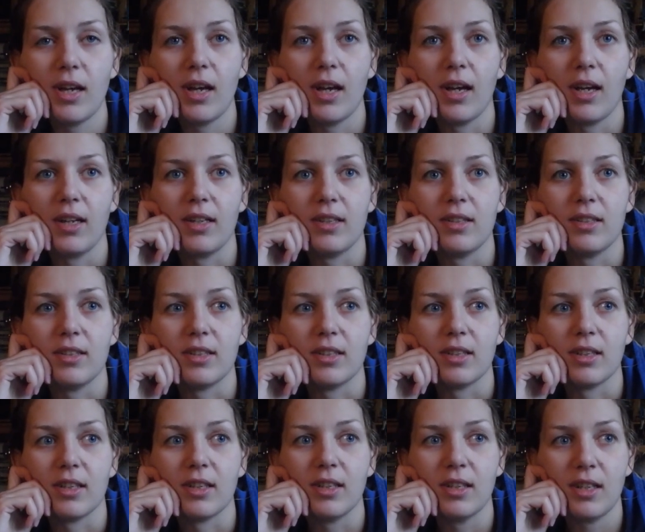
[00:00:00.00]
and
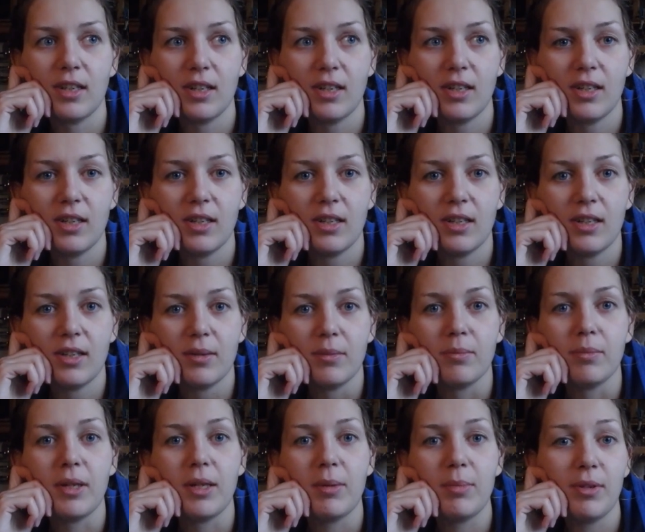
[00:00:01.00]
uh,
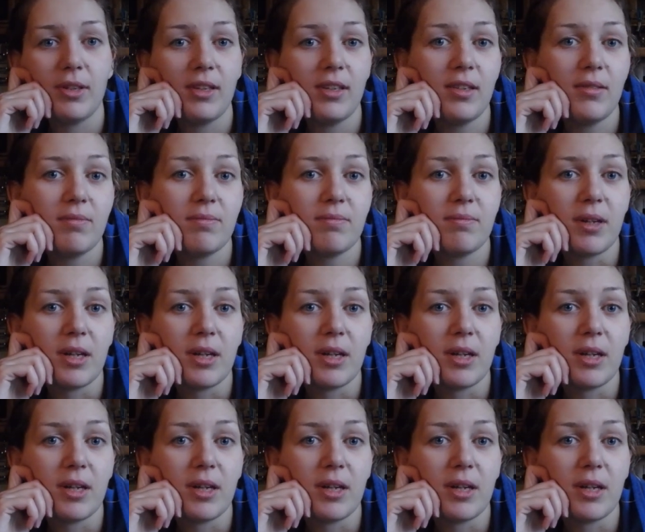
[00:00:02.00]
maybe